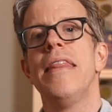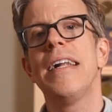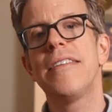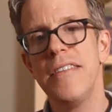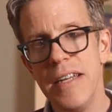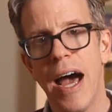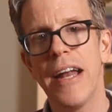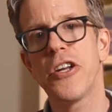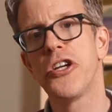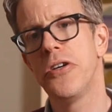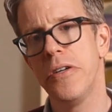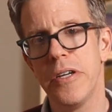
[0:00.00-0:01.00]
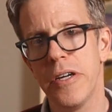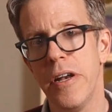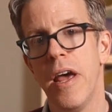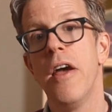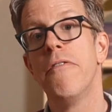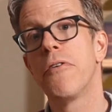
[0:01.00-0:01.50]
That's not
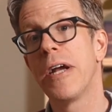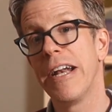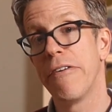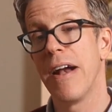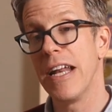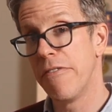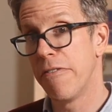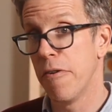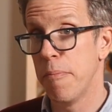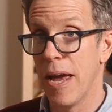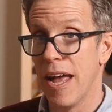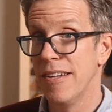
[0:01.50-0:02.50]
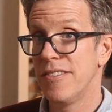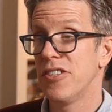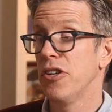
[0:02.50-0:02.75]
good for getting ready for bed.